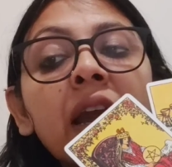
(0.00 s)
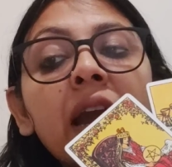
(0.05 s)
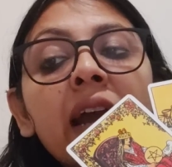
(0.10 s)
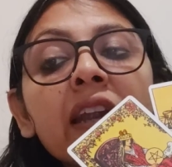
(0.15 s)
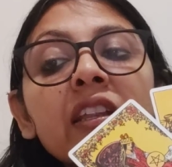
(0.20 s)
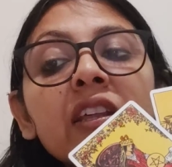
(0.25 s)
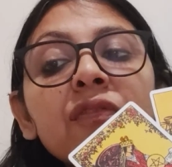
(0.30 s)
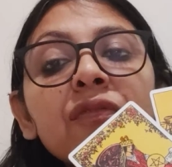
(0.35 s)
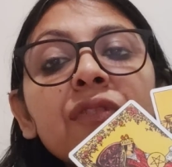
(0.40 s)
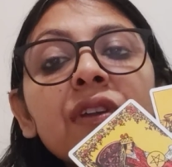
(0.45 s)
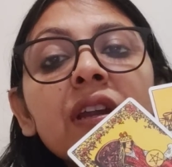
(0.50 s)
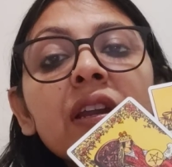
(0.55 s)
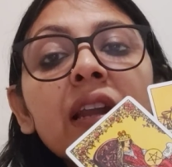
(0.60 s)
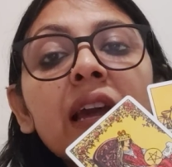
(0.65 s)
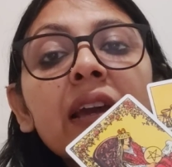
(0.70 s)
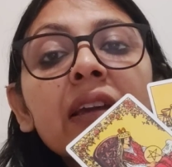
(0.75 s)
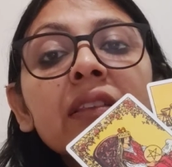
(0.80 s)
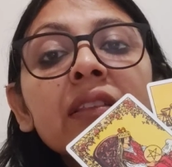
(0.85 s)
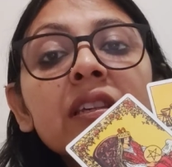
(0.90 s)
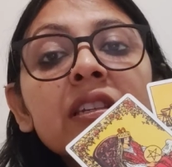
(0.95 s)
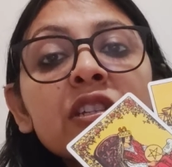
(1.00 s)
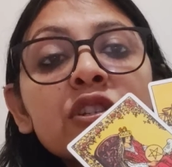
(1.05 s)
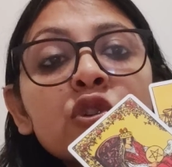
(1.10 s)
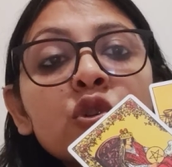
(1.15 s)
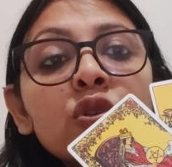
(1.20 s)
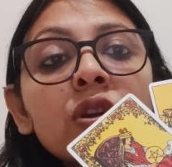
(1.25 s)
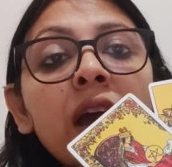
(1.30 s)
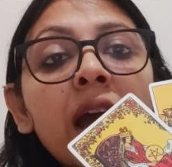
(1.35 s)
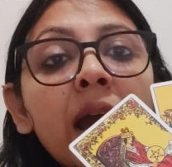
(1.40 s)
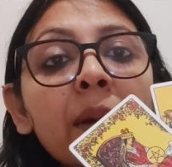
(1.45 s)
And they feel like this
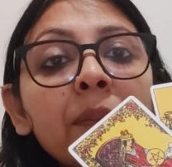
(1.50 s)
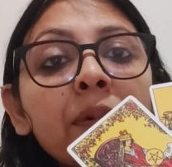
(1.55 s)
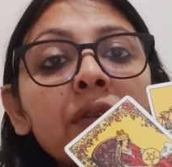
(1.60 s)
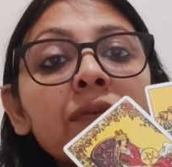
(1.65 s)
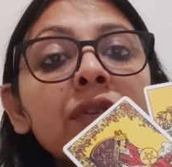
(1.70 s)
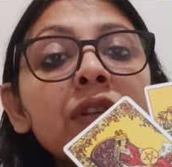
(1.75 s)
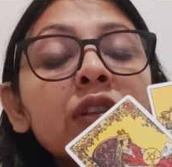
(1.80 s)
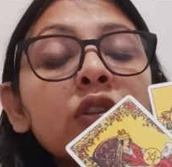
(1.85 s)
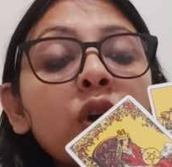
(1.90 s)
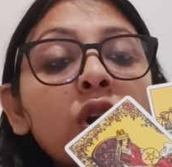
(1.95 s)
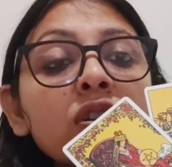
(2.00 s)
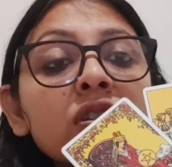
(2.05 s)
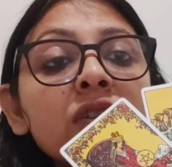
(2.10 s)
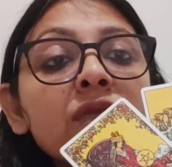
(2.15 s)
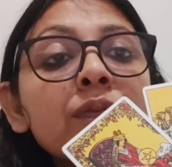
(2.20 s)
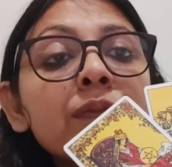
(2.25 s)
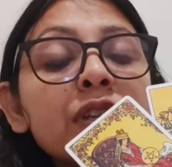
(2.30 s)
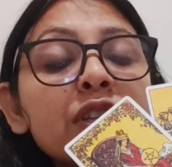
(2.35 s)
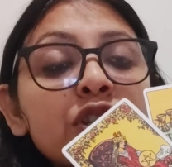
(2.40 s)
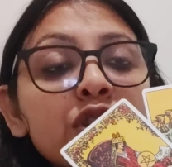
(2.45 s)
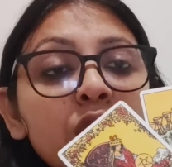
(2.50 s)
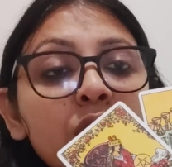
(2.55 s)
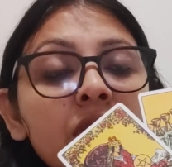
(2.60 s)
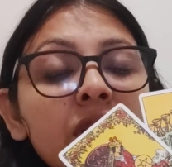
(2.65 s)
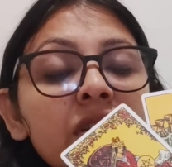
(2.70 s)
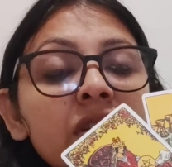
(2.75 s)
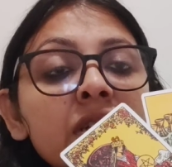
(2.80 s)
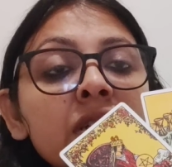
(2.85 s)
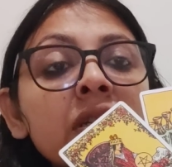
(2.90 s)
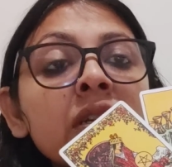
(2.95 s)
should happen with lots of
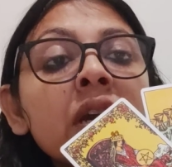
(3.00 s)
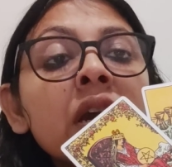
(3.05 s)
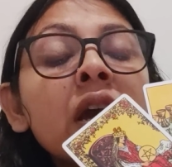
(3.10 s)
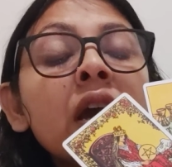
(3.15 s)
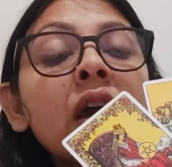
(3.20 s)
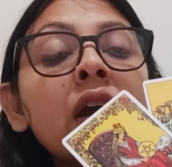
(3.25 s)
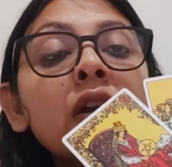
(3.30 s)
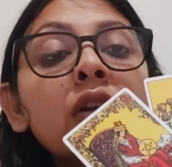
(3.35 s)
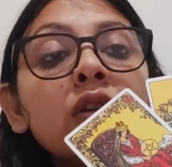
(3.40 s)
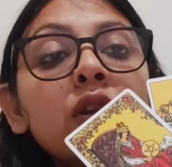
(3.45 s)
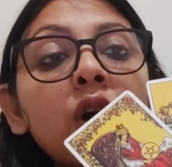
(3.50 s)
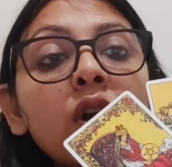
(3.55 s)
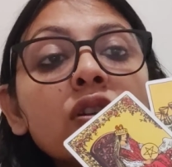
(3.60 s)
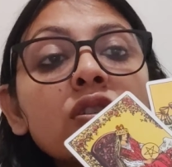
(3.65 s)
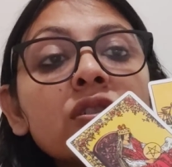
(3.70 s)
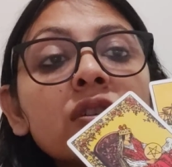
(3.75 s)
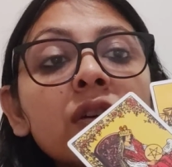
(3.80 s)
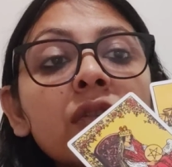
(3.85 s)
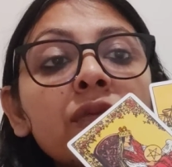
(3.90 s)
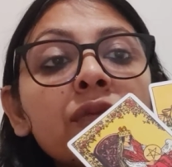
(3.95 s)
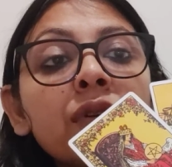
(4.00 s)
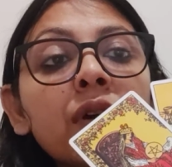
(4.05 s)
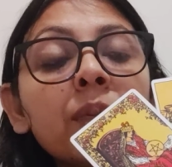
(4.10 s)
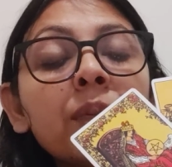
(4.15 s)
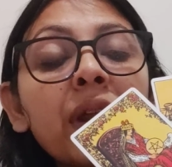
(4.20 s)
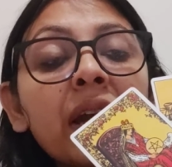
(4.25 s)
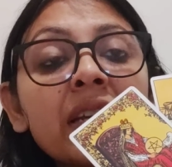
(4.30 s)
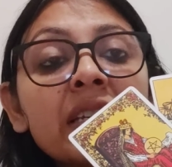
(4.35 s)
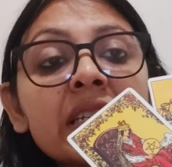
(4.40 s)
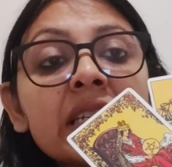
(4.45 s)
maturity, lots of
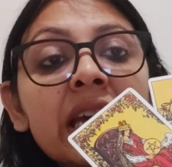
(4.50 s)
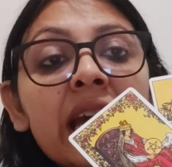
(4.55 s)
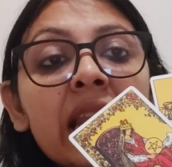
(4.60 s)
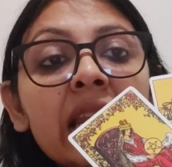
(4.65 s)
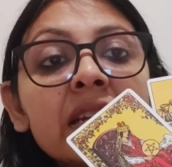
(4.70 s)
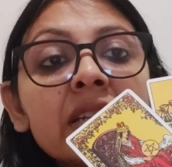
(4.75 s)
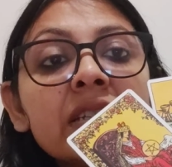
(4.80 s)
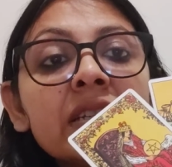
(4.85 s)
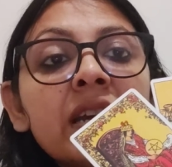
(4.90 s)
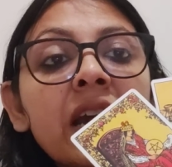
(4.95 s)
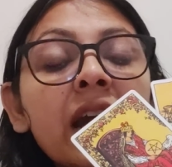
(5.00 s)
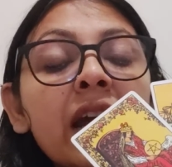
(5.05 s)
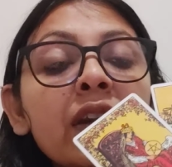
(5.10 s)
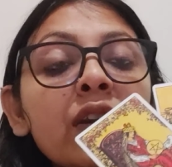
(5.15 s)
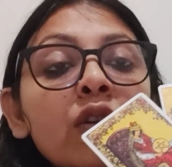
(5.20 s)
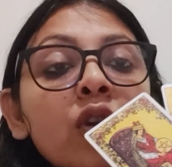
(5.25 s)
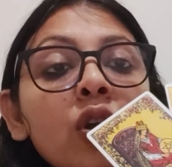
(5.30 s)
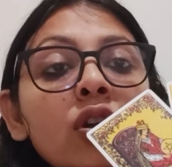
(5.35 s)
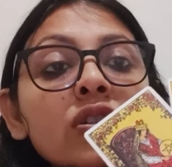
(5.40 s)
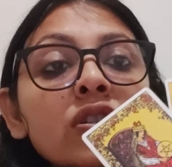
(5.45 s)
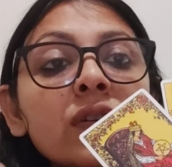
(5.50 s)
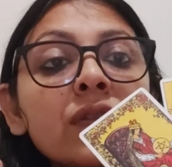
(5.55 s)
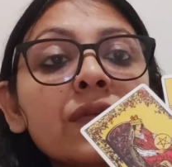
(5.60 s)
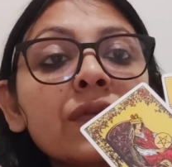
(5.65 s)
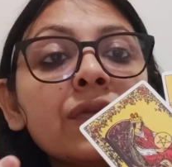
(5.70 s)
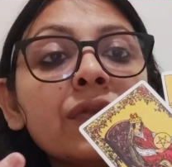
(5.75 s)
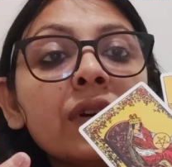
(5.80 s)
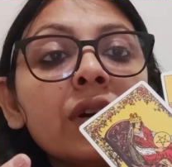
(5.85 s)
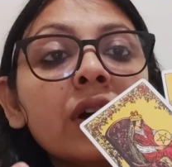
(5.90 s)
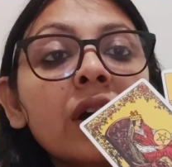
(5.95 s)
practicality, and
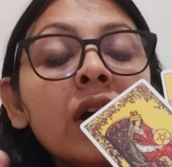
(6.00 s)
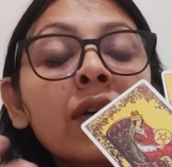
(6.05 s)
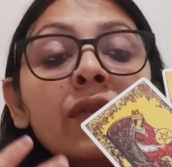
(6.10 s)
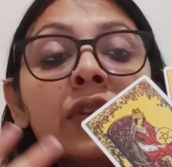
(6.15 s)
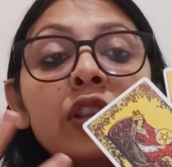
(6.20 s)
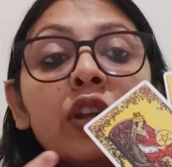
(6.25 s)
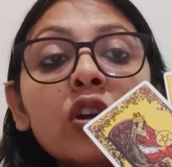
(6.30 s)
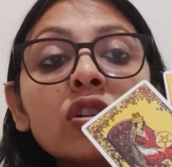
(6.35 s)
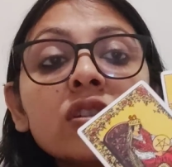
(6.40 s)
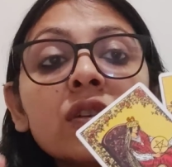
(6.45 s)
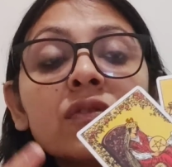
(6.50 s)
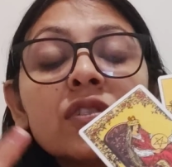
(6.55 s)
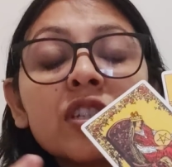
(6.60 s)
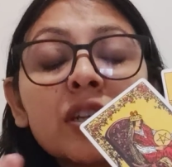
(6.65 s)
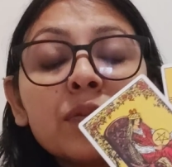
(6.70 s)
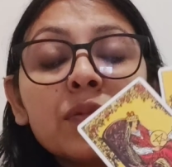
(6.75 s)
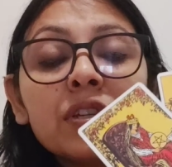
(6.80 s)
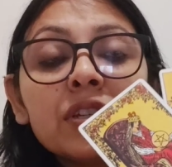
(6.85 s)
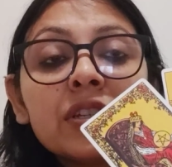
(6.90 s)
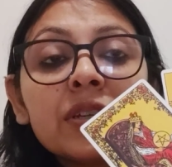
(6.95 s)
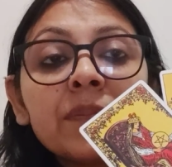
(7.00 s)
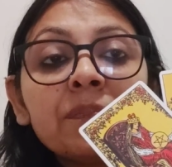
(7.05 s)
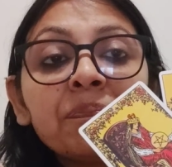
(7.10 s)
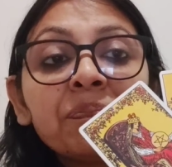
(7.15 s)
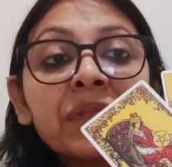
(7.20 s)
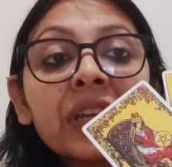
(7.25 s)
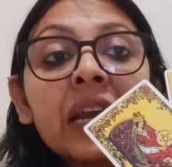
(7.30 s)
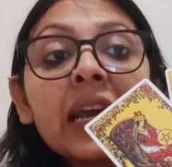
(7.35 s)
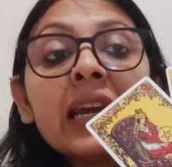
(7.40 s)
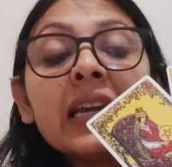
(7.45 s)
with lots of stability.
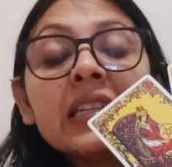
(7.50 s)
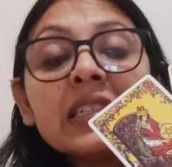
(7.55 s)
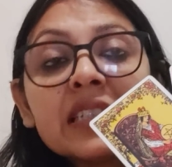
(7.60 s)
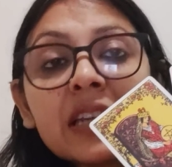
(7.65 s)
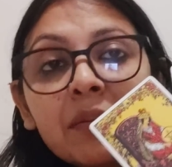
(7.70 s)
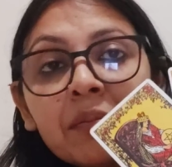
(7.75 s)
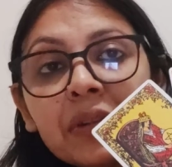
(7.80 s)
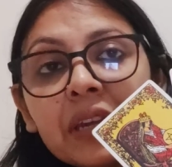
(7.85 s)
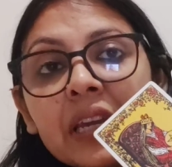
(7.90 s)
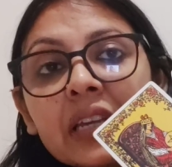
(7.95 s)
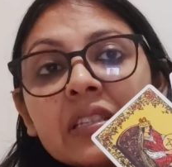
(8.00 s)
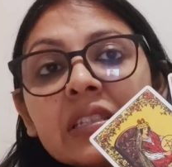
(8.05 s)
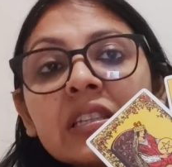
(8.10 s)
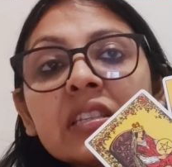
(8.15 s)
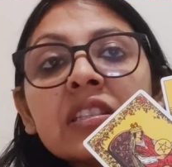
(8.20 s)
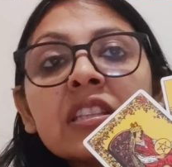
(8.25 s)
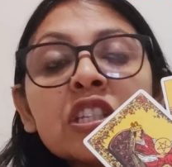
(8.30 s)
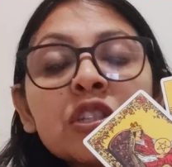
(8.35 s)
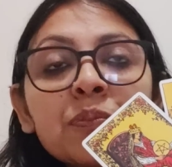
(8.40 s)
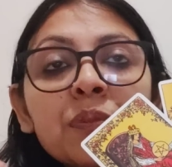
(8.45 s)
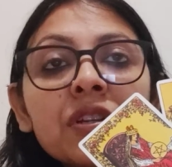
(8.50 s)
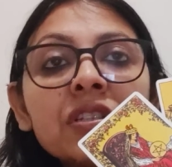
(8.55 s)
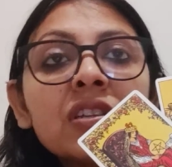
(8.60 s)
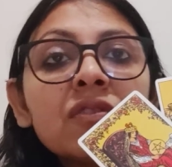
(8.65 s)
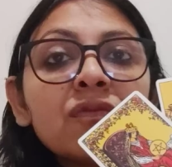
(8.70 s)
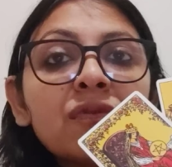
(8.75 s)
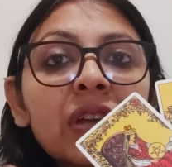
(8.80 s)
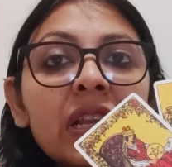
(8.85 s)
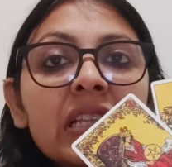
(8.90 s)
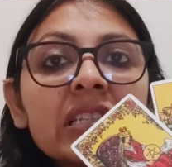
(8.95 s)
In some cases, this
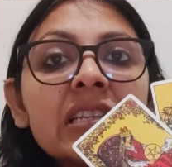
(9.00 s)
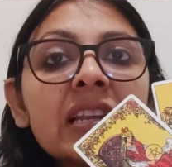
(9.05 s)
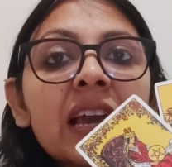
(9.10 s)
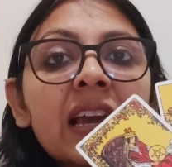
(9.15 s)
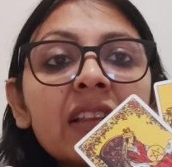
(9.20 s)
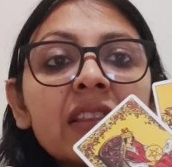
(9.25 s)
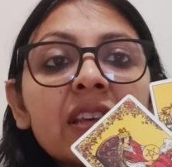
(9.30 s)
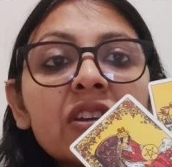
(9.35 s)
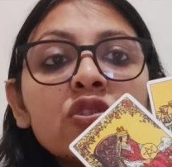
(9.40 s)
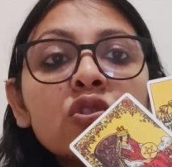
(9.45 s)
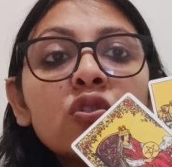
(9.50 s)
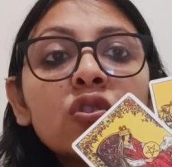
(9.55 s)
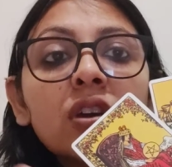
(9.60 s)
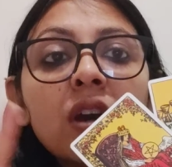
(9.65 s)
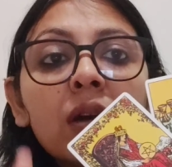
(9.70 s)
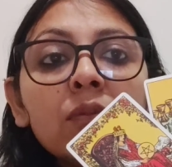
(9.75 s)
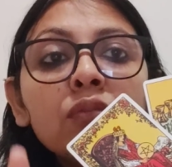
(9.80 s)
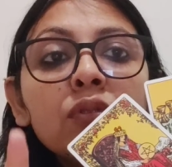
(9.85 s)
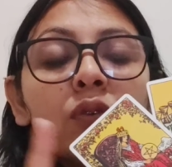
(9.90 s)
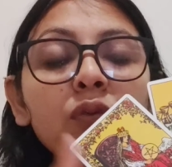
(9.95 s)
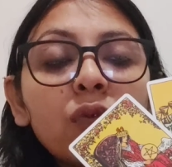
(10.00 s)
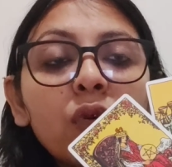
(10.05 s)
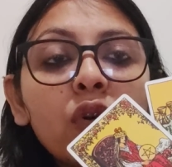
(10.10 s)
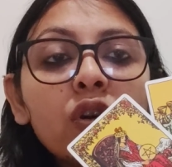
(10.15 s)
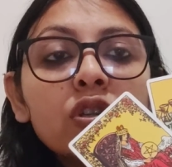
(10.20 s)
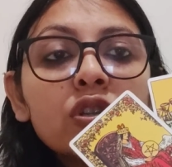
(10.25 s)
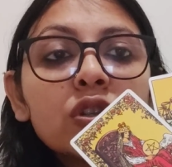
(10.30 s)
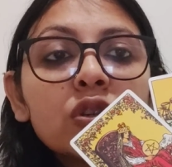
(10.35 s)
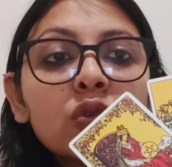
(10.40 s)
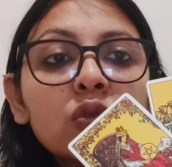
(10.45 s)
person feels like they should come
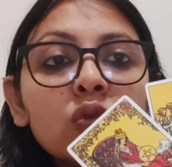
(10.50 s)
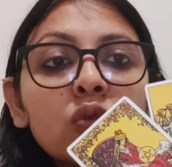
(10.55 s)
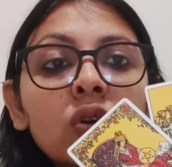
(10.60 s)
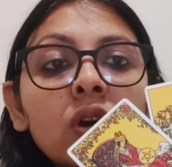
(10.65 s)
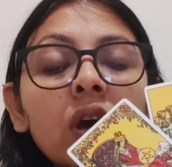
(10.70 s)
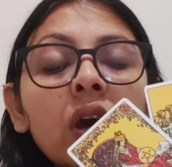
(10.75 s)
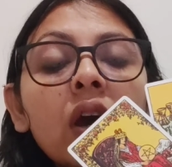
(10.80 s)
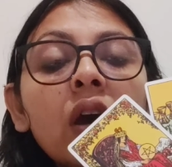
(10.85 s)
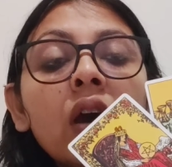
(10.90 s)
towards you